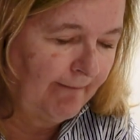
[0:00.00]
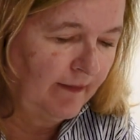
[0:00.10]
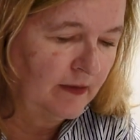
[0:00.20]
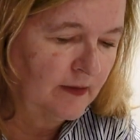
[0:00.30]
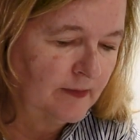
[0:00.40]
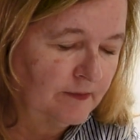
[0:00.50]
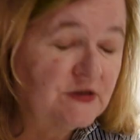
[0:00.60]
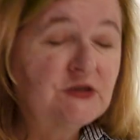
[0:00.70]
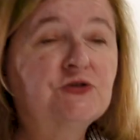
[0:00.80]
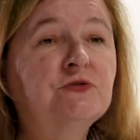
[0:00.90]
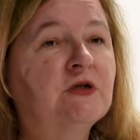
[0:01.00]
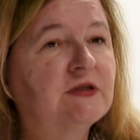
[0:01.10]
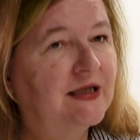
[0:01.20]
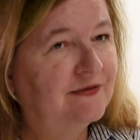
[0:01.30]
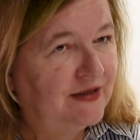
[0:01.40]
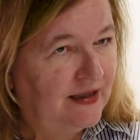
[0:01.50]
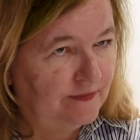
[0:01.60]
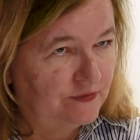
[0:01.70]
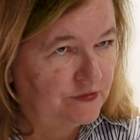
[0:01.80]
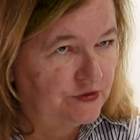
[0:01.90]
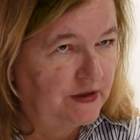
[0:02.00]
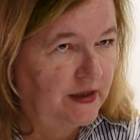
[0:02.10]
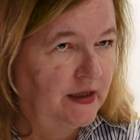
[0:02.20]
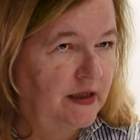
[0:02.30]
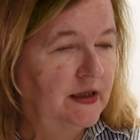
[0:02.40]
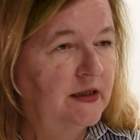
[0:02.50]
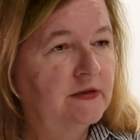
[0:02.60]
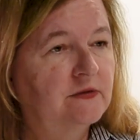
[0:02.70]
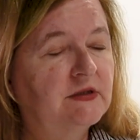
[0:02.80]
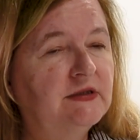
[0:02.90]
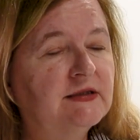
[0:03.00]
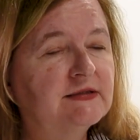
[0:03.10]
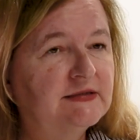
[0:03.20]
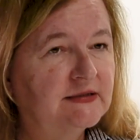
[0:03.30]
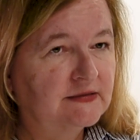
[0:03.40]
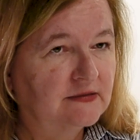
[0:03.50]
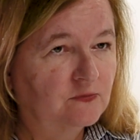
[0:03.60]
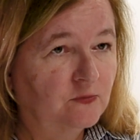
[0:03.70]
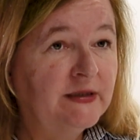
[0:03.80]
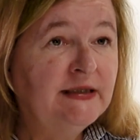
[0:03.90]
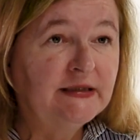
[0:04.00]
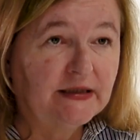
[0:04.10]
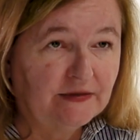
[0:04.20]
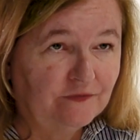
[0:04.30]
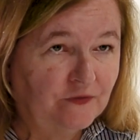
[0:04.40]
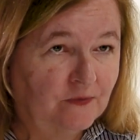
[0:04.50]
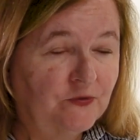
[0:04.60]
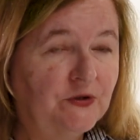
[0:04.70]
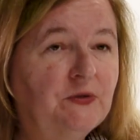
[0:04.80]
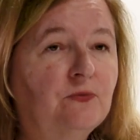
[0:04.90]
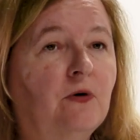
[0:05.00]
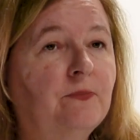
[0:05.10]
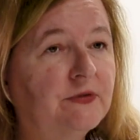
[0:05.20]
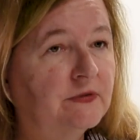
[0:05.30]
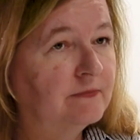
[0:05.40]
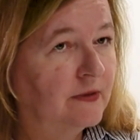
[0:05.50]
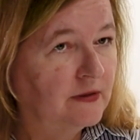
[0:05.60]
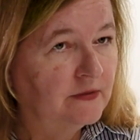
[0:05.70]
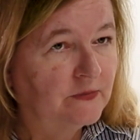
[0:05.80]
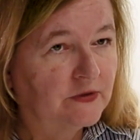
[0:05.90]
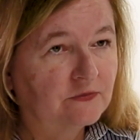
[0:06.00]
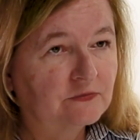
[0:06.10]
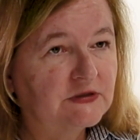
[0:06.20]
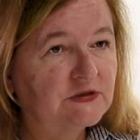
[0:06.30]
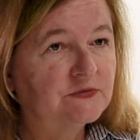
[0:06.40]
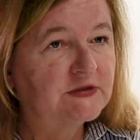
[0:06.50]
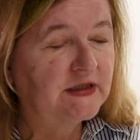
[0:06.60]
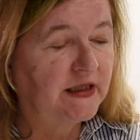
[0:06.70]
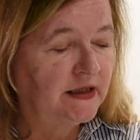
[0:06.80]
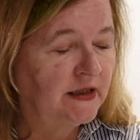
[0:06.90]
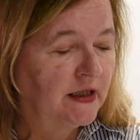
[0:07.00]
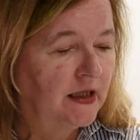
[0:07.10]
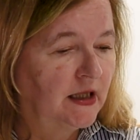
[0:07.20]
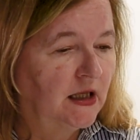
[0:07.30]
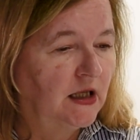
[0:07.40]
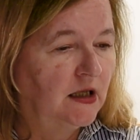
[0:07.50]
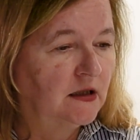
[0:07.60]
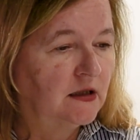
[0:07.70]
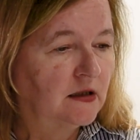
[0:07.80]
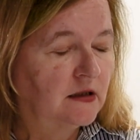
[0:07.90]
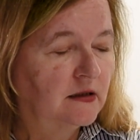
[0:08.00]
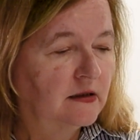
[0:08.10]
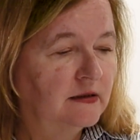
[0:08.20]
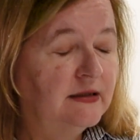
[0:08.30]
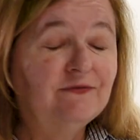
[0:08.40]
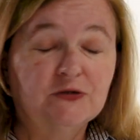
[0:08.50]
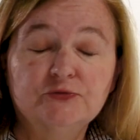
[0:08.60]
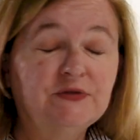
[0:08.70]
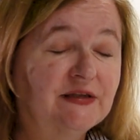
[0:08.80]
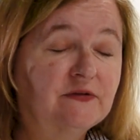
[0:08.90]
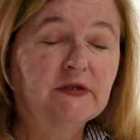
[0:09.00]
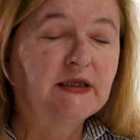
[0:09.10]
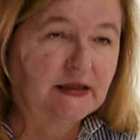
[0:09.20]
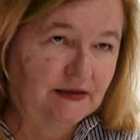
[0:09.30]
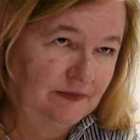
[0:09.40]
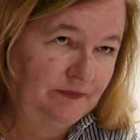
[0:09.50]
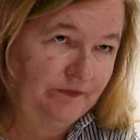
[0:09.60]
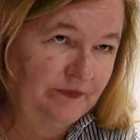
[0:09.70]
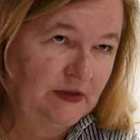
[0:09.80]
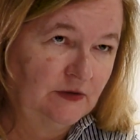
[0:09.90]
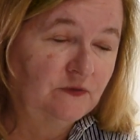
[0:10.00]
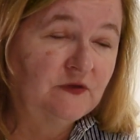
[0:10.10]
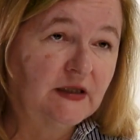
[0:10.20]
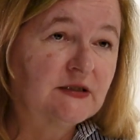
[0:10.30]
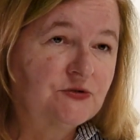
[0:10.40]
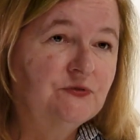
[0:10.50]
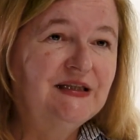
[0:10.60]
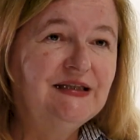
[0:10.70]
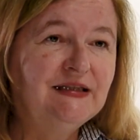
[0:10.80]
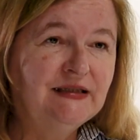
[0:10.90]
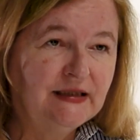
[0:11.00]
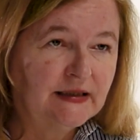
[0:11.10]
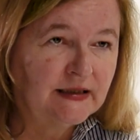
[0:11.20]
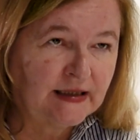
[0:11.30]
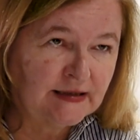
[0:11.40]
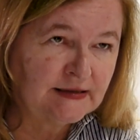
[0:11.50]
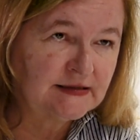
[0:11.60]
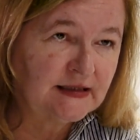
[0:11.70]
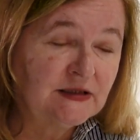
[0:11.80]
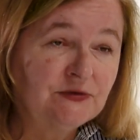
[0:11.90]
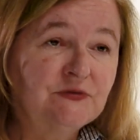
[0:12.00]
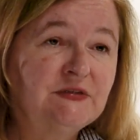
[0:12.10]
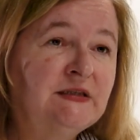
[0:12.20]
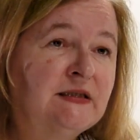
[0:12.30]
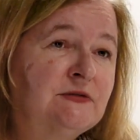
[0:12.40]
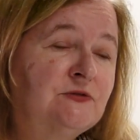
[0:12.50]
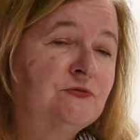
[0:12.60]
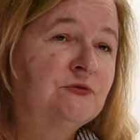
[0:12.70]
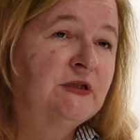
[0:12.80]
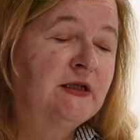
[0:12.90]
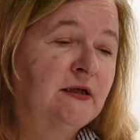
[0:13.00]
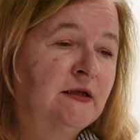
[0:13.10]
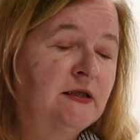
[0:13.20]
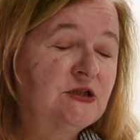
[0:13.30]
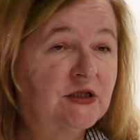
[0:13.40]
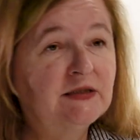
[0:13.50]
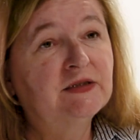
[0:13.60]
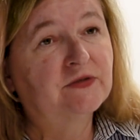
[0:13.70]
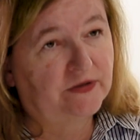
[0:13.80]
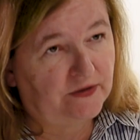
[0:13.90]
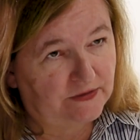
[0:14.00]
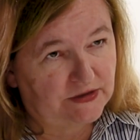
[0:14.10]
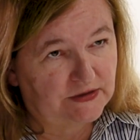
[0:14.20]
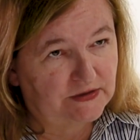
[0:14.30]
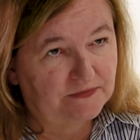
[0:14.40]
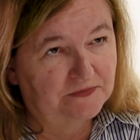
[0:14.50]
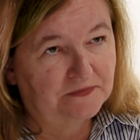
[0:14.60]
But it should not have happened. And the clear signal we gave from the European Parliament was to say, never do this again. To say it to the EAS and to say it to the Chinese authorities.